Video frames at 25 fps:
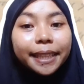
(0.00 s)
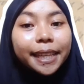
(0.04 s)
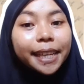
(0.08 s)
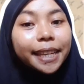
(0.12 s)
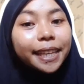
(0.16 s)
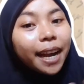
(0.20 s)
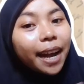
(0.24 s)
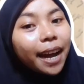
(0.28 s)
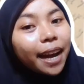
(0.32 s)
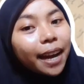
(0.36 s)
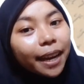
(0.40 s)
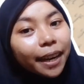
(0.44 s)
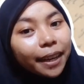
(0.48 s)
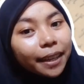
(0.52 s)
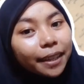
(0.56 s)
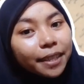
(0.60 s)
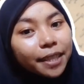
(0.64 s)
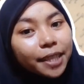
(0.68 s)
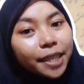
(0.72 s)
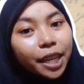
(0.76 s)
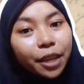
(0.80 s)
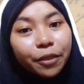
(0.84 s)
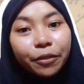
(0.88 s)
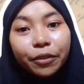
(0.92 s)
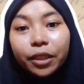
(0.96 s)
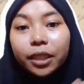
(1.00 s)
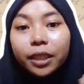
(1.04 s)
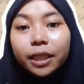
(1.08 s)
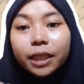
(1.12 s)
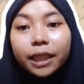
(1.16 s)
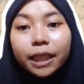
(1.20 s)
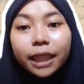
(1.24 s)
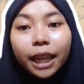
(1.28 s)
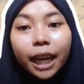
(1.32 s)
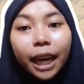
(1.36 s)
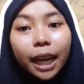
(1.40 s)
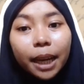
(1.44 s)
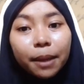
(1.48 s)
There are several
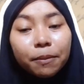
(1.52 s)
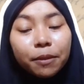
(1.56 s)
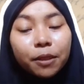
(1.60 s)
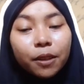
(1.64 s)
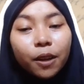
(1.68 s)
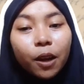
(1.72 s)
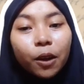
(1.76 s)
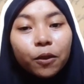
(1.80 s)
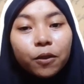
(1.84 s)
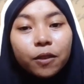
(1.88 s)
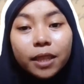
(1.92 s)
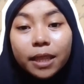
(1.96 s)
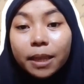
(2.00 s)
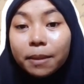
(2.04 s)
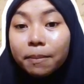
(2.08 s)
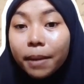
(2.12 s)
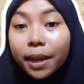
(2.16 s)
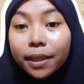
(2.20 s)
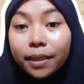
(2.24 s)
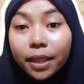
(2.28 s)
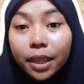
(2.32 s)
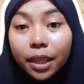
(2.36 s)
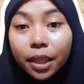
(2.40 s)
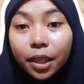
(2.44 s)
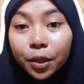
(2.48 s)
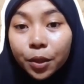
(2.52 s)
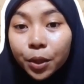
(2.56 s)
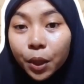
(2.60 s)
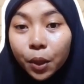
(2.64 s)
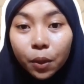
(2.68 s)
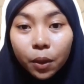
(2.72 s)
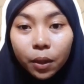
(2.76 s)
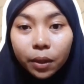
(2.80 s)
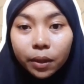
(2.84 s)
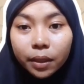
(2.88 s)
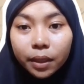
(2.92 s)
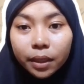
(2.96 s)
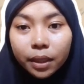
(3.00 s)
types of semantic
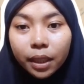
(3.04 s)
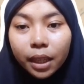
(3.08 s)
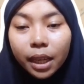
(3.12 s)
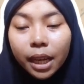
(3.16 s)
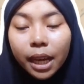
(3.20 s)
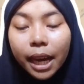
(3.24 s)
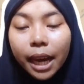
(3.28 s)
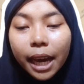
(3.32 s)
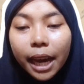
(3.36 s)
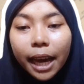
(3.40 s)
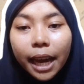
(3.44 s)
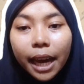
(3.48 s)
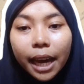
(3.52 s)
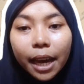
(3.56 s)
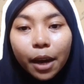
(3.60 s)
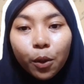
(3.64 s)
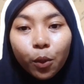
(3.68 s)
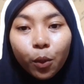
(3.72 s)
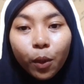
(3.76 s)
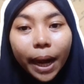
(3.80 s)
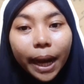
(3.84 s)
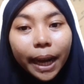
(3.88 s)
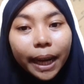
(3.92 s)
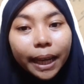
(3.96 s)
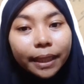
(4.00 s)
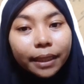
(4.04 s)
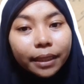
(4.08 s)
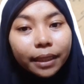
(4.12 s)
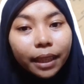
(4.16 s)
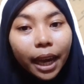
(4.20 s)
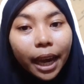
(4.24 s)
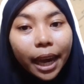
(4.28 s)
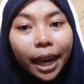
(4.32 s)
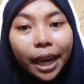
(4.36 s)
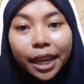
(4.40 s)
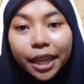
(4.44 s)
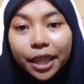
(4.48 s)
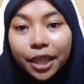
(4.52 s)
rules. 1.
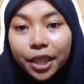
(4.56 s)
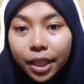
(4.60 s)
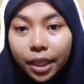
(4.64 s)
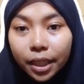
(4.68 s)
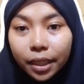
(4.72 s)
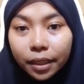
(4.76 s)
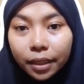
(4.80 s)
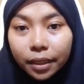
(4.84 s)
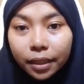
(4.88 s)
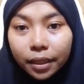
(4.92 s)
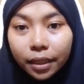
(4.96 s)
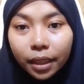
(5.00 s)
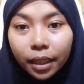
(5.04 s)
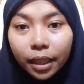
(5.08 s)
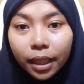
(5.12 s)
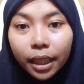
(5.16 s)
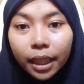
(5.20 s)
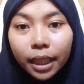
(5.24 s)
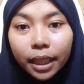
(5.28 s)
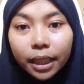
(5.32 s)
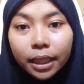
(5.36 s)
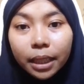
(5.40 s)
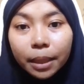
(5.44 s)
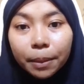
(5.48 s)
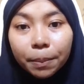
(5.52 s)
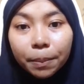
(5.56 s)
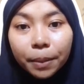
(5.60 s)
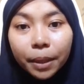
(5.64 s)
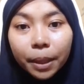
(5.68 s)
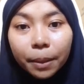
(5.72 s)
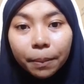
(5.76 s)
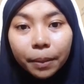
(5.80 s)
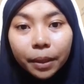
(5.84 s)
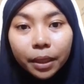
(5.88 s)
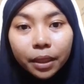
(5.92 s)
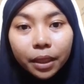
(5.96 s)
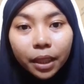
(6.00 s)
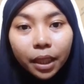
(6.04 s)
Agent. The
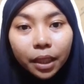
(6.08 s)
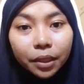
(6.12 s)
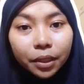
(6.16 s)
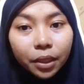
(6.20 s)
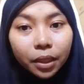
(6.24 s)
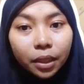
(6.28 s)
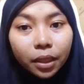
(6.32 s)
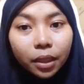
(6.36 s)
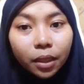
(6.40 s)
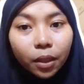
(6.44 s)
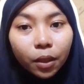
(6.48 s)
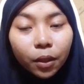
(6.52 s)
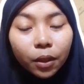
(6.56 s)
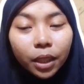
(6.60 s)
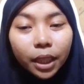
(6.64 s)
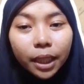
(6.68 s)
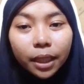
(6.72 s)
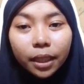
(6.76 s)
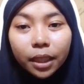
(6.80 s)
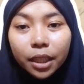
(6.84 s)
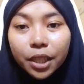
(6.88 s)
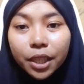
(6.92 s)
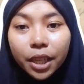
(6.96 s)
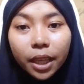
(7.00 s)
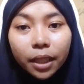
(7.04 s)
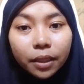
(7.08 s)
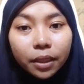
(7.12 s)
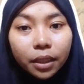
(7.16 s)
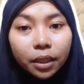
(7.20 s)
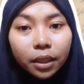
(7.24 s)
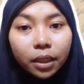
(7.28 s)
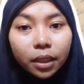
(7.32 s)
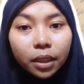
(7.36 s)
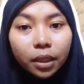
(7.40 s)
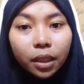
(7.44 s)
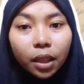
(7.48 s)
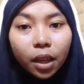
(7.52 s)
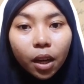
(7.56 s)
perpetrator or
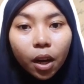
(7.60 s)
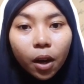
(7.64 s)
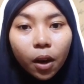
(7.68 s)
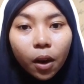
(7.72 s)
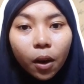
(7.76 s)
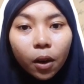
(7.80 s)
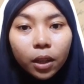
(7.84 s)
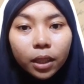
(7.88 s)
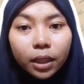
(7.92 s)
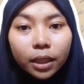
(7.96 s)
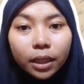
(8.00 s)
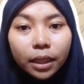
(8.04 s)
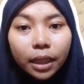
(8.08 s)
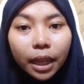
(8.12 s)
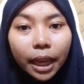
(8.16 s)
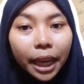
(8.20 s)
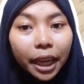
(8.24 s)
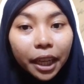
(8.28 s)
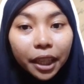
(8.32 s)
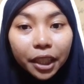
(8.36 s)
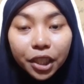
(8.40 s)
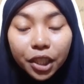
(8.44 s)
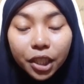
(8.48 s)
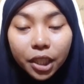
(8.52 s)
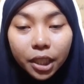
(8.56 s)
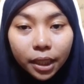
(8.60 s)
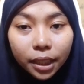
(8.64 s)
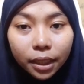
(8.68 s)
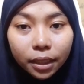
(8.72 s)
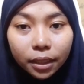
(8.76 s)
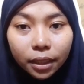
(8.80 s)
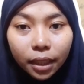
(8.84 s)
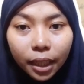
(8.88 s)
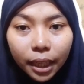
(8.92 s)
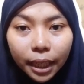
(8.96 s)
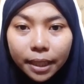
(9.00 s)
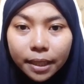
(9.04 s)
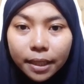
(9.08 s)
initiator on the
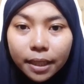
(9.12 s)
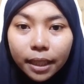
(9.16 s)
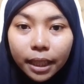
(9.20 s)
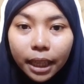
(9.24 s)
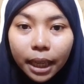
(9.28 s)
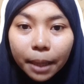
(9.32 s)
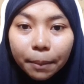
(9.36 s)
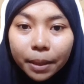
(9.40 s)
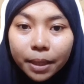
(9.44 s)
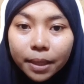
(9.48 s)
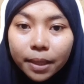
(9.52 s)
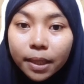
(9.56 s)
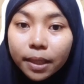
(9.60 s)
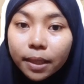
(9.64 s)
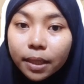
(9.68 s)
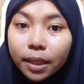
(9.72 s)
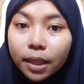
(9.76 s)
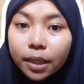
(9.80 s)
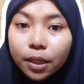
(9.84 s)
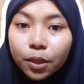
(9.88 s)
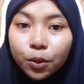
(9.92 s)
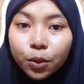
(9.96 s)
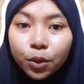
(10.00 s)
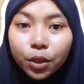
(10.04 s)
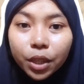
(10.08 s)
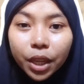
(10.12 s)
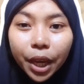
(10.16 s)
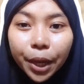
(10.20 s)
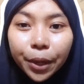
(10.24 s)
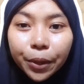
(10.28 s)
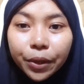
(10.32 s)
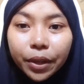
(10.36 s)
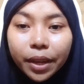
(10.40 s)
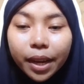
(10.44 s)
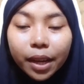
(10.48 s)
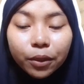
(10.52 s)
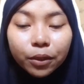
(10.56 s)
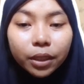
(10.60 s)
action has the capacity to
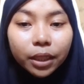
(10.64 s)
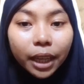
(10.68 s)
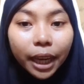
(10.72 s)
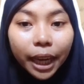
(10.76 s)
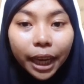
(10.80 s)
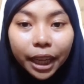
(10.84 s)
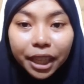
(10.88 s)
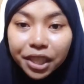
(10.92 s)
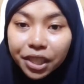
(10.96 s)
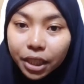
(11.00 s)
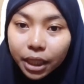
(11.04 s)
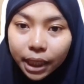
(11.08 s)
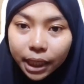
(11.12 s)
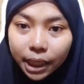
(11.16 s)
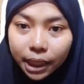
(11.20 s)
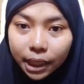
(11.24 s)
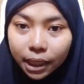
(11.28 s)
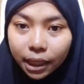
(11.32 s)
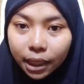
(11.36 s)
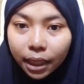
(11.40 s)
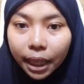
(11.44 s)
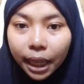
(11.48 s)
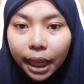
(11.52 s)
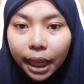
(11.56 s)
carry out the action.